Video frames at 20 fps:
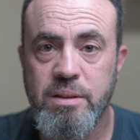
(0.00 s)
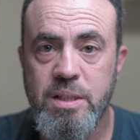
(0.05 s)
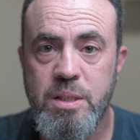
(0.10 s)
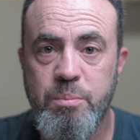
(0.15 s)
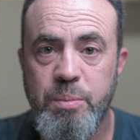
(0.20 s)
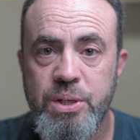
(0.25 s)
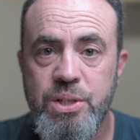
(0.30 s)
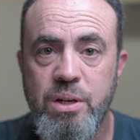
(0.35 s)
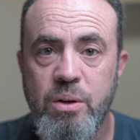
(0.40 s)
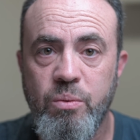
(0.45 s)

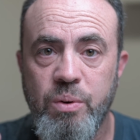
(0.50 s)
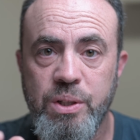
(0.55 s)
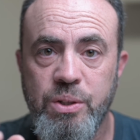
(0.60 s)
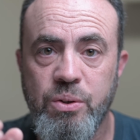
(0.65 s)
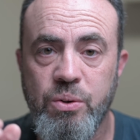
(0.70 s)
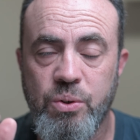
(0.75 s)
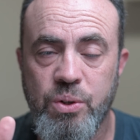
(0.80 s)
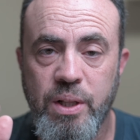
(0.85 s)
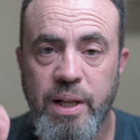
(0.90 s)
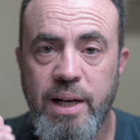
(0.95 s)
especially when
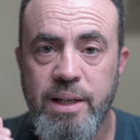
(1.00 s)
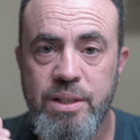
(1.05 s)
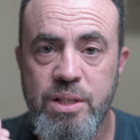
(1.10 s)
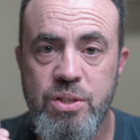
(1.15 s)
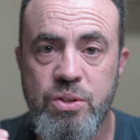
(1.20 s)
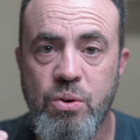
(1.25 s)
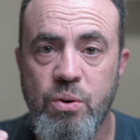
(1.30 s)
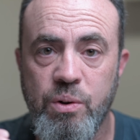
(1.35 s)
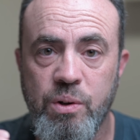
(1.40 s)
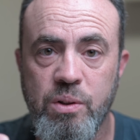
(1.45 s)
your light is
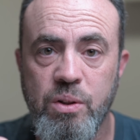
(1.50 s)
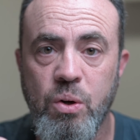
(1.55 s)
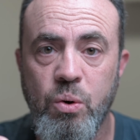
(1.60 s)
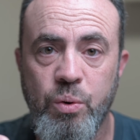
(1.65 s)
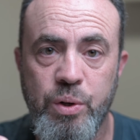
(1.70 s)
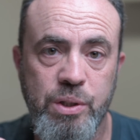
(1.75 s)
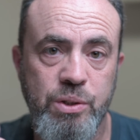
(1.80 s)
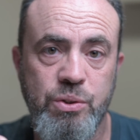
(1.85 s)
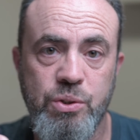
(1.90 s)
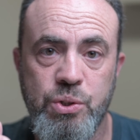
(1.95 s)
going
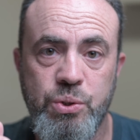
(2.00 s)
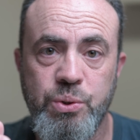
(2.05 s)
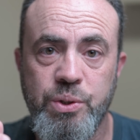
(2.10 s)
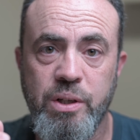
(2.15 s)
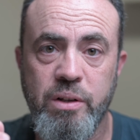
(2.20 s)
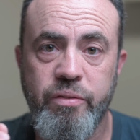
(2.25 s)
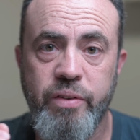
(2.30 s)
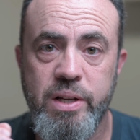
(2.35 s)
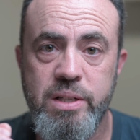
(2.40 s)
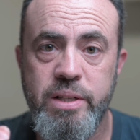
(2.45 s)
lower and you're shooting
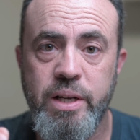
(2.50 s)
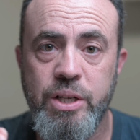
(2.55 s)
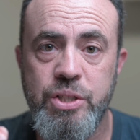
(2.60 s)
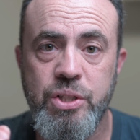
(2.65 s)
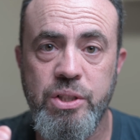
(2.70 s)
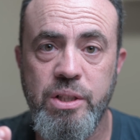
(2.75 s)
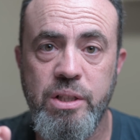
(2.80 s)
fast action,